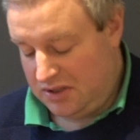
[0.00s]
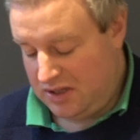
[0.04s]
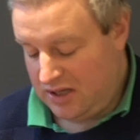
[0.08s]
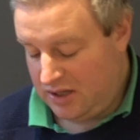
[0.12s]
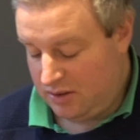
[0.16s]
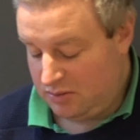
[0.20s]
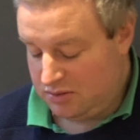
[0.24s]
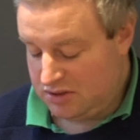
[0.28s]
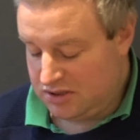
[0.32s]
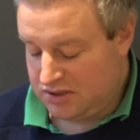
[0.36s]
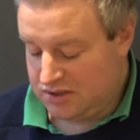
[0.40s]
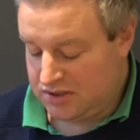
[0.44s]

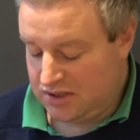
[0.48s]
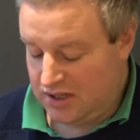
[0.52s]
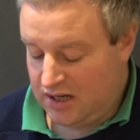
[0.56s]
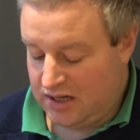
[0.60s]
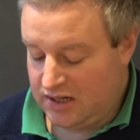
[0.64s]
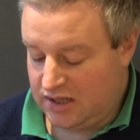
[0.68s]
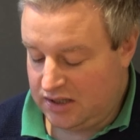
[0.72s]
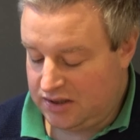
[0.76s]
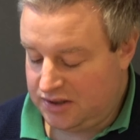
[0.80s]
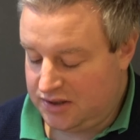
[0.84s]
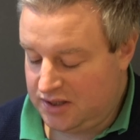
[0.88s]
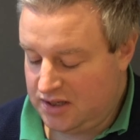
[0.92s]
languages, and
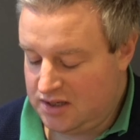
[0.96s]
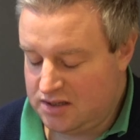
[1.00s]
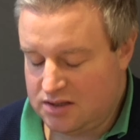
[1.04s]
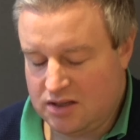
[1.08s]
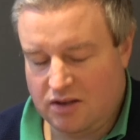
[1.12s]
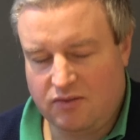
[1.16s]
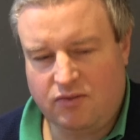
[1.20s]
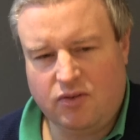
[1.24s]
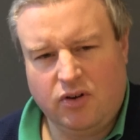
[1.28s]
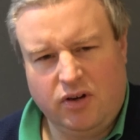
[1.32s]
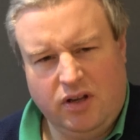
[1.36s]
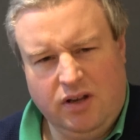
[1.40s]
I think
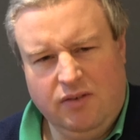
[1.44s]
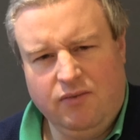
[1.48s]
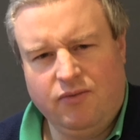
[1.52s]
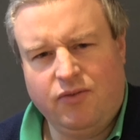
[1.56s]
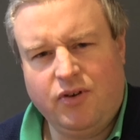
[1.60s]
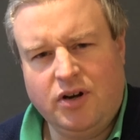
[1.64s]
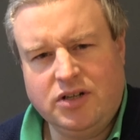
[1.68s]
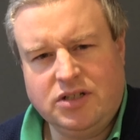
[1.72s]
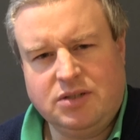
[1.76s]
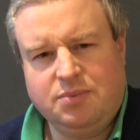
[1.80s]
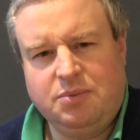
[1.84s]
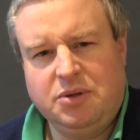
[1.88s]
they've got it in
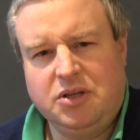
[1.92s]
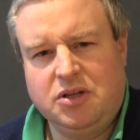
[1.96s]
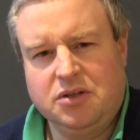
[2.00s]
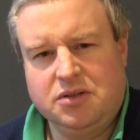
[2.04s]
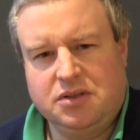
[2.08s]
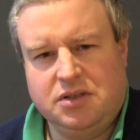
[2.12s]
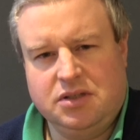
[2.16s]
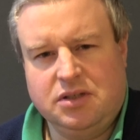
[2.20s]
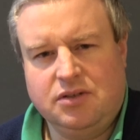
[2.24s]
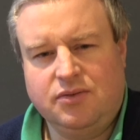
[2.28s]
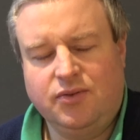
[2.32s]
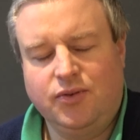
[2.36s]
French because
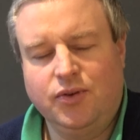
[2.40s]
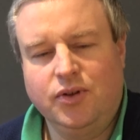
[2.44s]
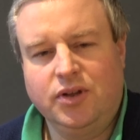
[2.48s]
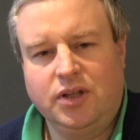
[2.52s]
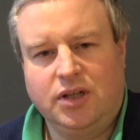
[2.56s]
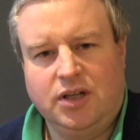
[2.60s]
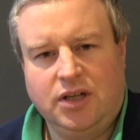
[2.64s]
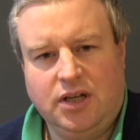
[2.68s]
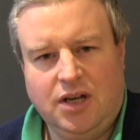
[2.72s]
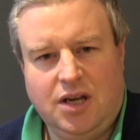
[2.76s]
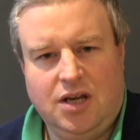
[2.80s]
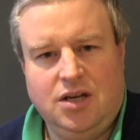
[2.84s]
it's for the
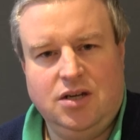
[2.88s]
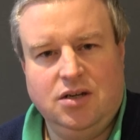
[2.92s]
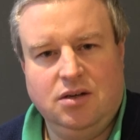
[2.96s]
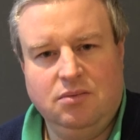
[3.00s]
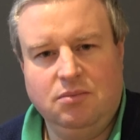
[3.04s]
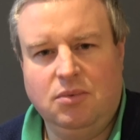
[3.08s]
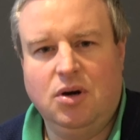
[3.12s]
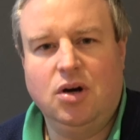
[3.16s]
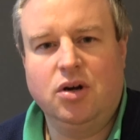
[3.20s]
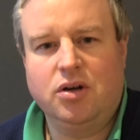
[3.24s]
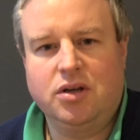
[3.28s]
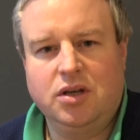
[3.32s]
Canadian
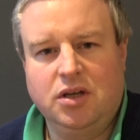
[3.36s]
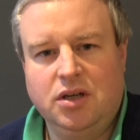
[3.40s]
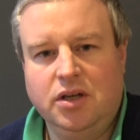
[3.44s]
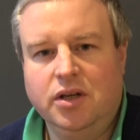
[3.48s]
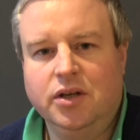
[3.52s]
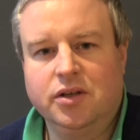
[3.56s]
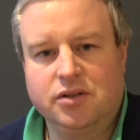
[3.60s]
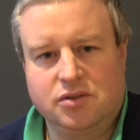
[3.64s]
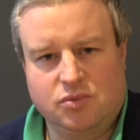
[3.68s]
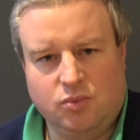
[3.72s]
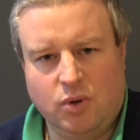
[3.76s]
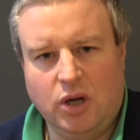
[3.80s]
market
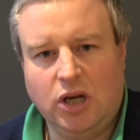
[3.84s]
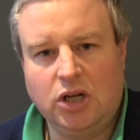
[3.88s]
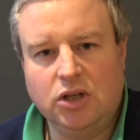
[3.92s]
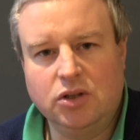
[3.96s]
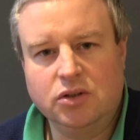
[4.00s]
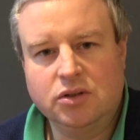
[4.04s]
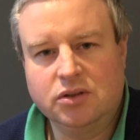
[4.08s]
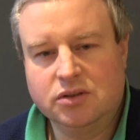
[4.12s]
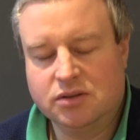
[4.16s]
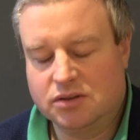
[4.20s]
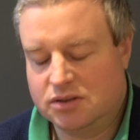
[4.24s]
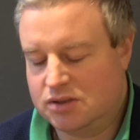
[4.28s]
as
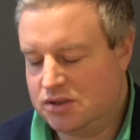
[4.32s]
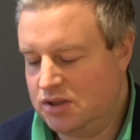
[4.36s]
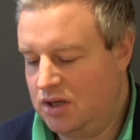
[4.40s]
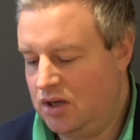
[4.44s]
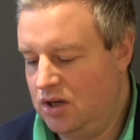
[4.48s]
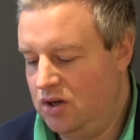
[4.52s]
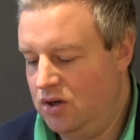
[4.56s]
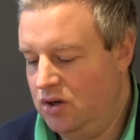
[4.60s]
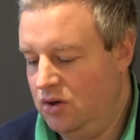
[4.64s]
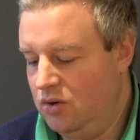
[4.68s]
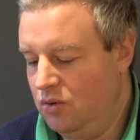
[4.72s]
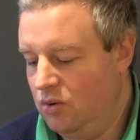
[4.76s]
well.
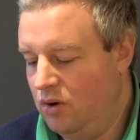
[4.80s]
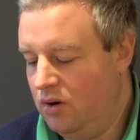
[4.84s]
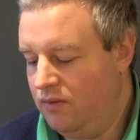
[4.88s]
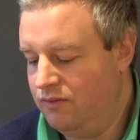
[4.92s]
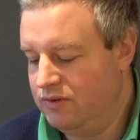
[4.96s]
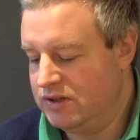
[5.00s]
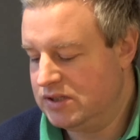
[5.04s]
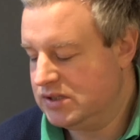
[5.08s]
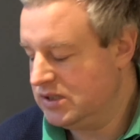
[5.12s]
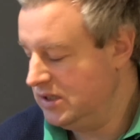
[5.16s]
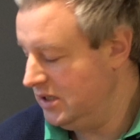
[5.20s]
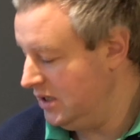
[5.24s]
So
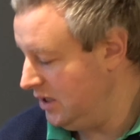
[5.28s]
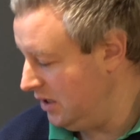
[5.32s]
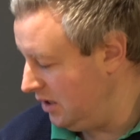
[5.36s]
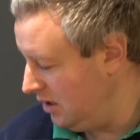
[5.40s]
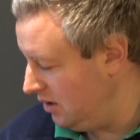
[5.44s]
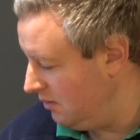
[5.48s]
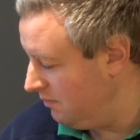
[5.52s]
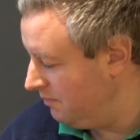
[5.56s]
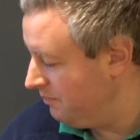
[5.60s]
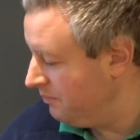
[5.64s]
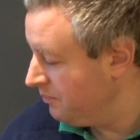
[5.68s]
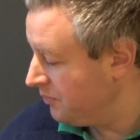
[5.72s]

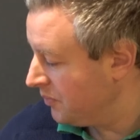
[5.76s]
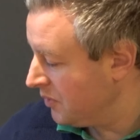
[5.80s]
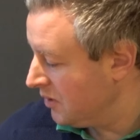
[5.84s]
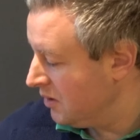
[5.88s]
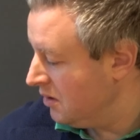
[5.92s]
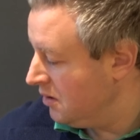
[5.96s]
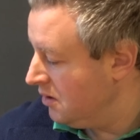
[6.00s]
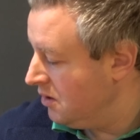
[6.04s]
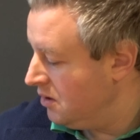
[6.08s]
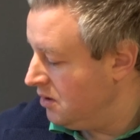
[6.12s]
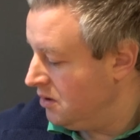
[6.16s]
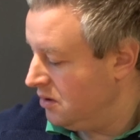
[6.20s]
obviously
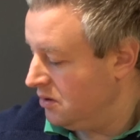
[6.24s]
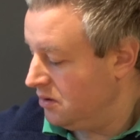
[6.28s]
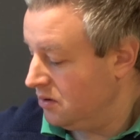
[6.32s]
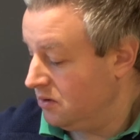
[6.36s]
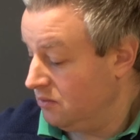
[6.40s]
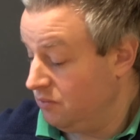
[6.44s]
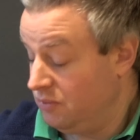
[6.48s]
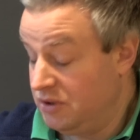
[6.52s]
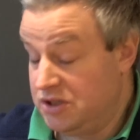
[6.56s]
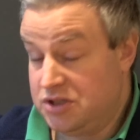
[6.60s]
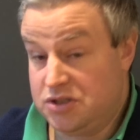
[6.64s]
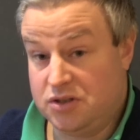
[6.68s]
the
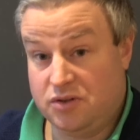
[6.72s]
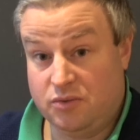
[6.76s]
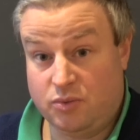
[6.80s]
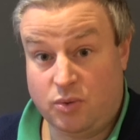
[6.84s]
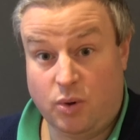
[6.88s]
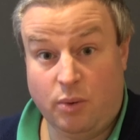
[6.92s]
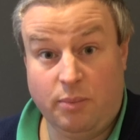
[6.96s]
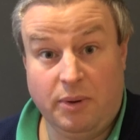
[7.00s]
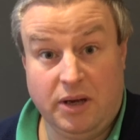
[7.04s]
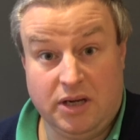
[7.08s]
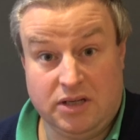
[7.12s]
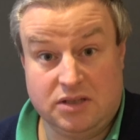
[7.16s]
region of
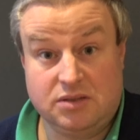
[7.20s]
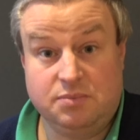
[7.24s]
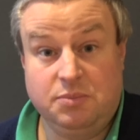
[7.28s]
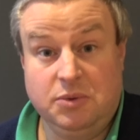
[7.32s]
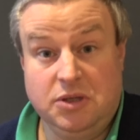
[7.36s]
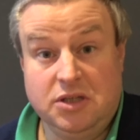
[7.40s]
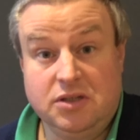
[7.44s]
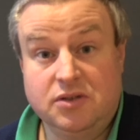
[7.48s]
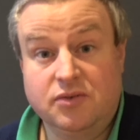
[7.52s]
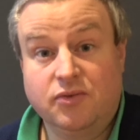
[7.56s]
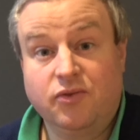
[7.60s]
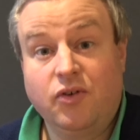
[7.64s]
Quebec
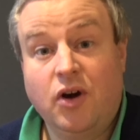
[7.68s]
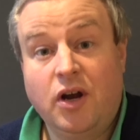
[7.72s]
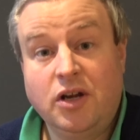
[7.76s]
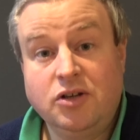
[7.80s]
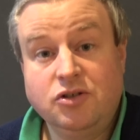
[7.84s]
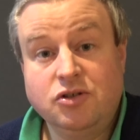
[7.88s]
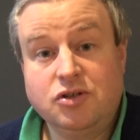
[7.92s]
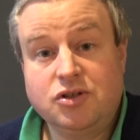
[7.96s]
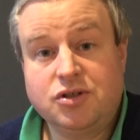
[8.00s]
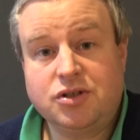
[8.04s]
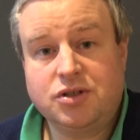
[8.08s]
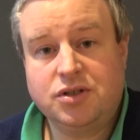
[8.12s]
speaks
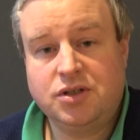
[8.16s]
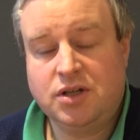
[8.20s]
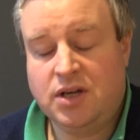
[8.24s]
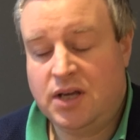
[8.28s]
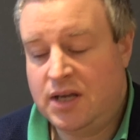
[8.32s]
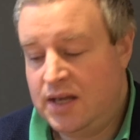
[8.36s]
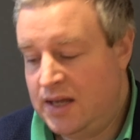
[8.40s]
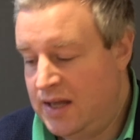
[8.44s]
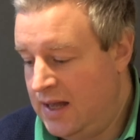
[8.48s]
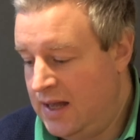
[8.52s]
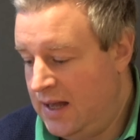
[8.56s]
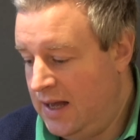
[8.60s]
French
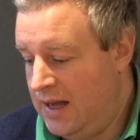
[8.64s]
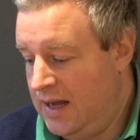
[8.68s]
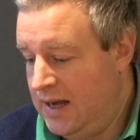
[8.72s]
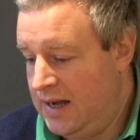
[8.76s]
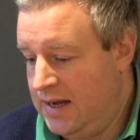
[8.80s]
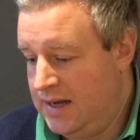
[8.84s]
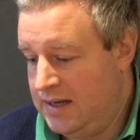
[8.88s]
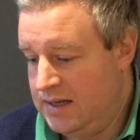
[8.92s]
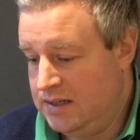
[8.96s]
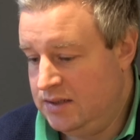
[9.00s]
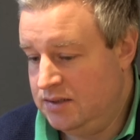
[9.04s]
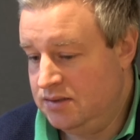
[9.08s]

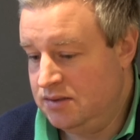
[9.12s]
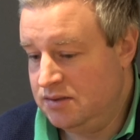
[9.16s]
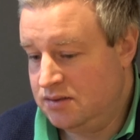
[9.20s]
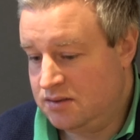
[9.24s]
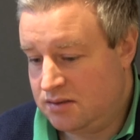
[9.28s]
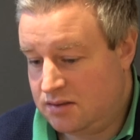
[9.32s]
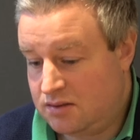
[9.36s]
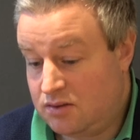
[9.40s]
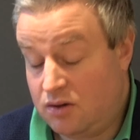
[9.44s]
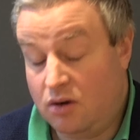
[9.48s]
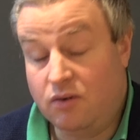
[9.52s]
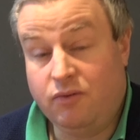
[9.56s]
and
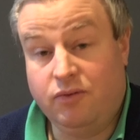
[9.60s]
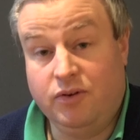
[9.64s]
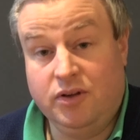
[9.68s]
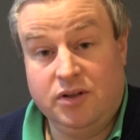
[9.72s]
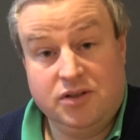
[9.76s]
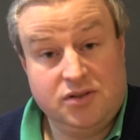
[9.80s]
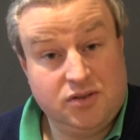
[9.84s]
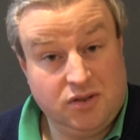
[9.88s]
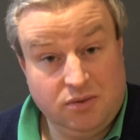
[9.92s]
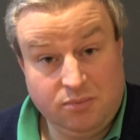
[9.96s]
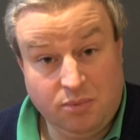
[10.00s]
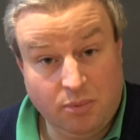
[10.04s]
coffee
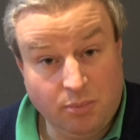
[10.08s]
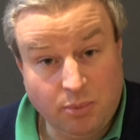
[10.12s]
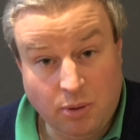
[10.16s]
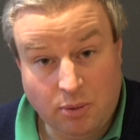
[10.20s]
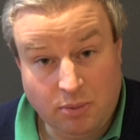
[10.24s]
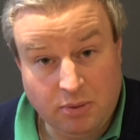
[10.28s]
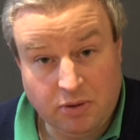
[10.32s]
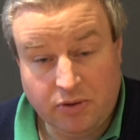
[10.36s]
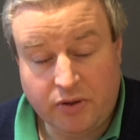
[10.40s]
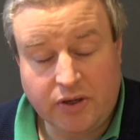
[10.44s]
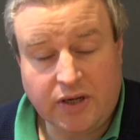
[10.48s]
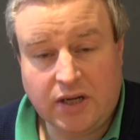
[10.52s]
is super
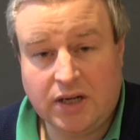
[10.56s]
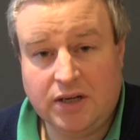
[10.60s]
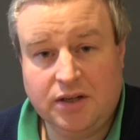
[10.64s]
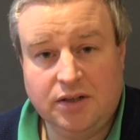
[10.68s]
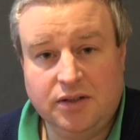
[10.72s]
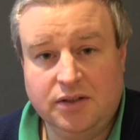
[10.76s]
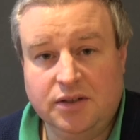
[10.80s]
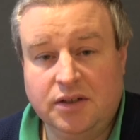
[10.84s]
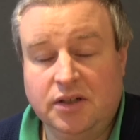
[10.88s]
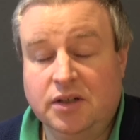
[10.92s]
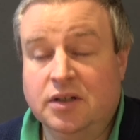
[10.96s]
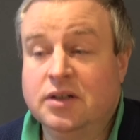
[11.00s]
popular in
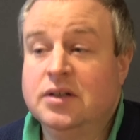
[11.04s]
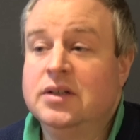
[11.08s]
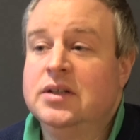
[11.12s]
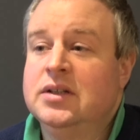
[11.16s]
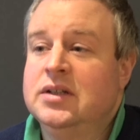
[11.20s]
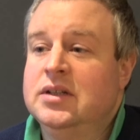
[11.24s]
Canada.